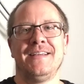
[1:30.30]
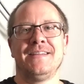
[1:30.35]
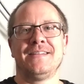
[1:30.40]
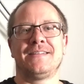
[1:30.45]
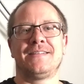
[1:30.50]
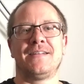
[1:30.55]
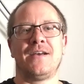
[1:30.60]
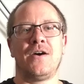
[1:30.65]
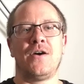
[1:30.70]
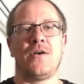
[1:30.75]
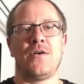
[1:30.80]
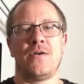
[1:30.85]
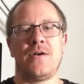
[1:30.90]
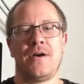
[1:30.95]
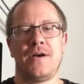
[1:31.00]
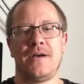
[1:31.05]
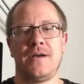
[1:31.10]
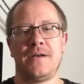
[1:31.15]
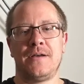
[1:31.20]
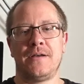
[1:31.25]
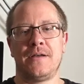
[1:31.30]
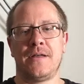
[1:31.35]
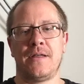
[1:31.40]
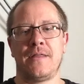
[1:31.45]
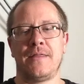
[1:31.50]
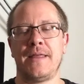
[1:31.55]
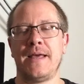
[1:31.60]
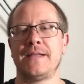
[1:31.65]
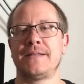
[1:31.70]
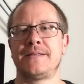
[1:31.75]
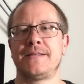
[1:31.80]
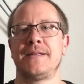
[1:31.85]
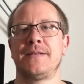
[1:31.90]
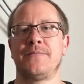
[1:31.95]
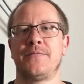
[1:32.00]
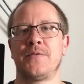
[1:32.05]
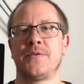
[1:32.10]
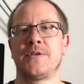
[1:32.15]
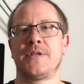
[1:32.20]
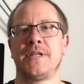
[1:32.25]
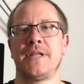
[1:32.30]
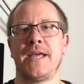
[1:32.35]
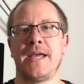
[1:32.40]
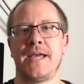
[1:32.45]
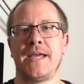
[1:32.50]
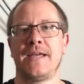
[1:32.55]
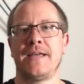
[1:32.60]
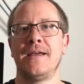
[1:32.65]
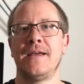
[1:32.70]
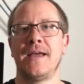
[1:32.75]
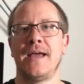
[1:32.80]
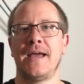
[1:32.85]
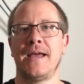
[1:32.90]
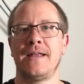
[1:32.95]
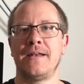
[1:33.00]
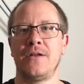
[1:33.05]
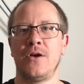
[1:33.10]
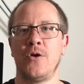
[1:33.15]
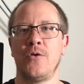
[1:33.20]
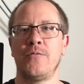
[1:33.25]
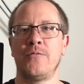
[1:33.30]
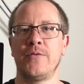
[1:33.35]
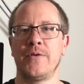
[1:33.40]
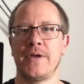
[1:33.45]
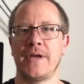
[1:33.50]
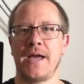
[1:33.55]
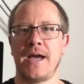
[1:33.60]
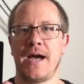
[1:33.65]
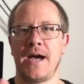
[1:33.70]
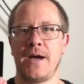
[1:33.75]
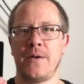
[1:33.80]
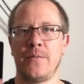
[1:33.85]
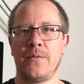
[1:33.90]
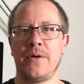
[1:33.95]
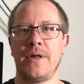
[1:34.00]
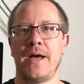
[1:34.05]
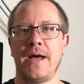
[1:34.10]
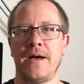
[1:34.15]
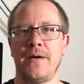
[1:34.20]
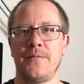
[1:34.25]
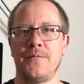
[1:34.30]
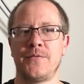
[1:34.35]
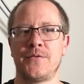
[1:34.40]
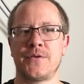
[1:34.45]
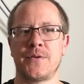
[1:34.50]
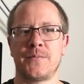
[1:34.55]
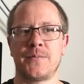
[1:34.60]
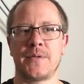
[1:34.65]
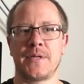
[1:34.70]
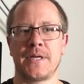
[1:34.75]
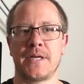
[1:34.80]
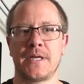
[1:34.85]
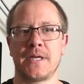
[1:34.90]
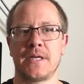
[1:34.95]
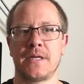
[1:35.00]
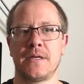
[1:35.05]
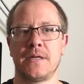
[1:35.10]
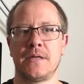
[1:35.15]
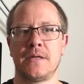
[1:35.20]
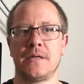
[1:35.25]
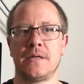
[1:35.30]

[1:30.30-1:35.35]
So that's it for today. And hopefully I will have something